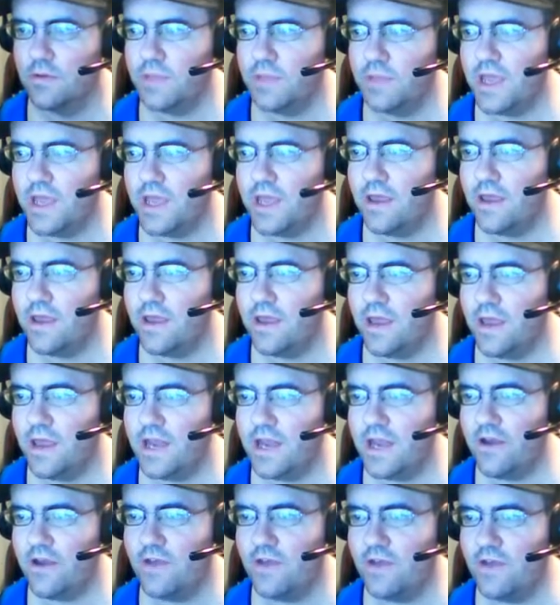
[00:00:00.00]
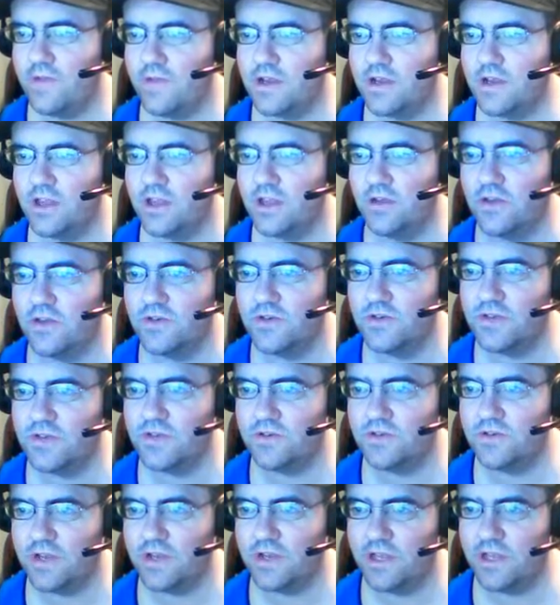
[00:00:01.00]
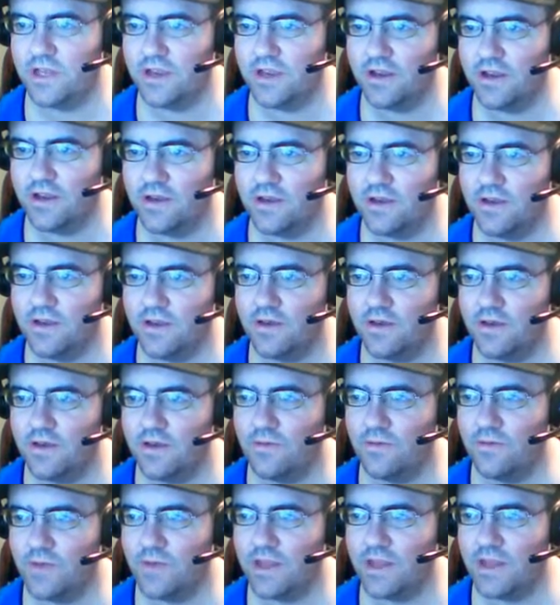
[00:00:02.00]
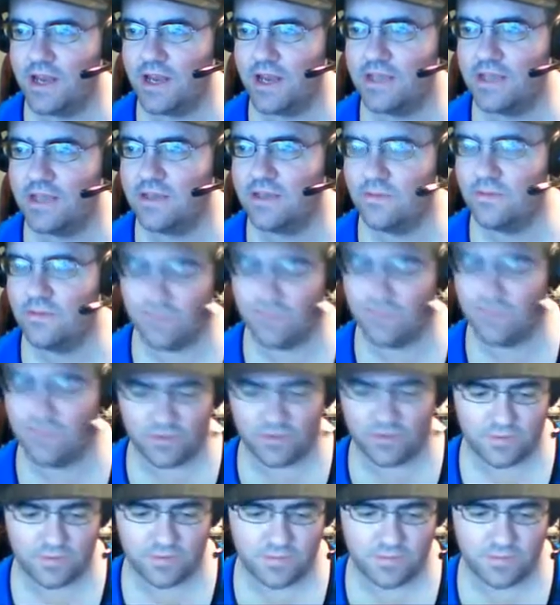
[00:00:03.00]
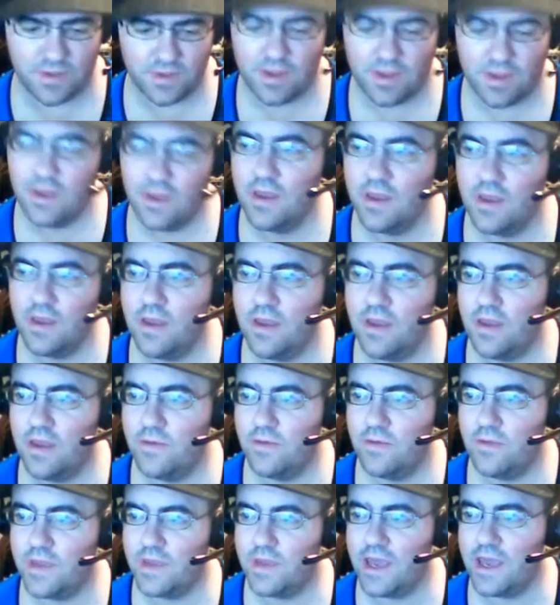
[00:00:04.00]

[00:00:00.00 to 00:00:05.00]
But yeah, I now have a closed unit here with a nice little room. We